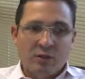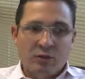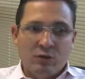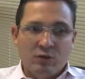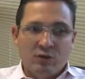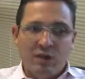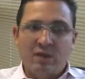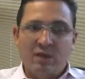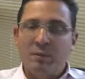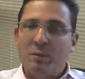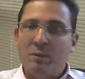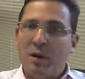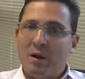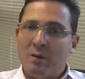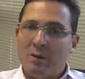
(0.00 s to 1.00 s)
to save the
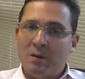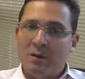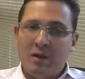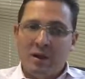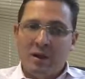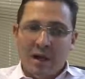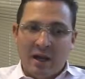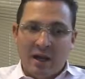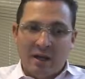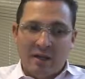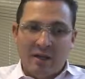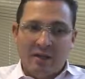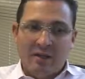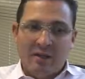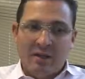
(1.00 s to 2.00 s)
environment
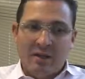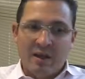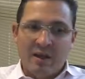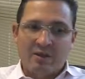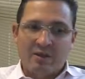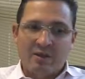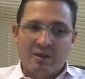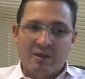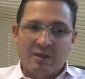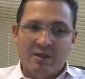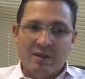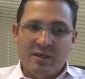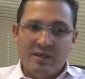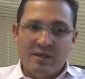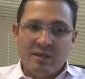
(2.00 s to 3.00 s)
and keep the natural
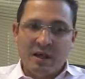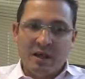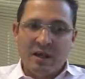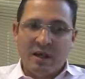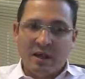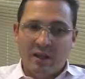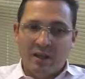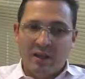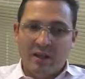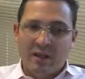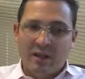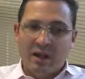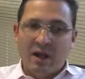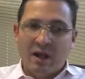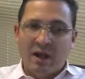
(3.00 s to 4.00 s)
neat and clean
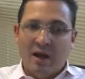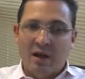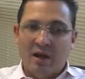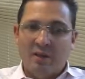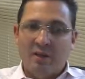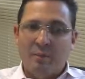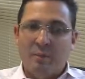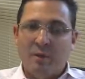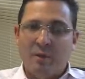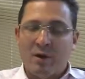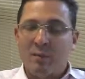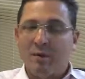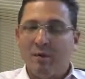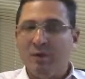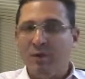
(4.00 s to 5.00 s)
and help the
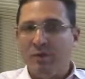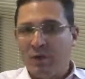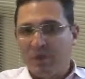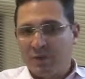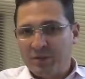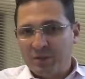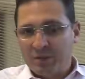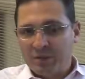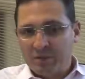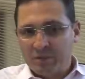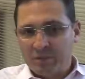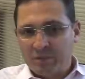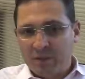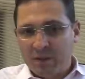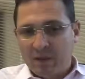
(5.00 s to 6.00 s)
environment to flourish.
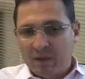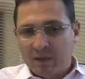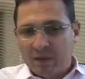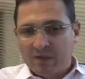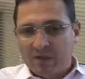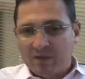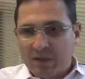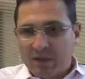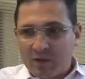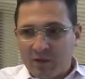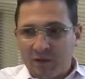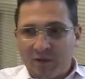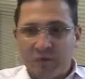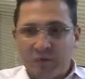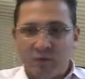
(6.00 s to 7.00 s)
Thank
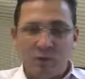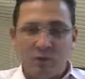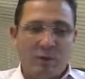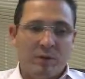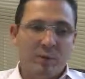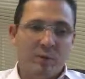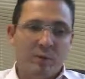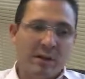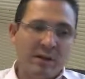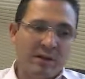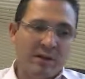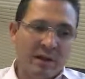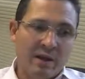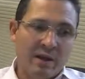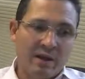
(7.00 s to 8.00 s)
you to everybody
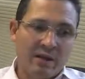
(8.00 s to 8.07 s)
that are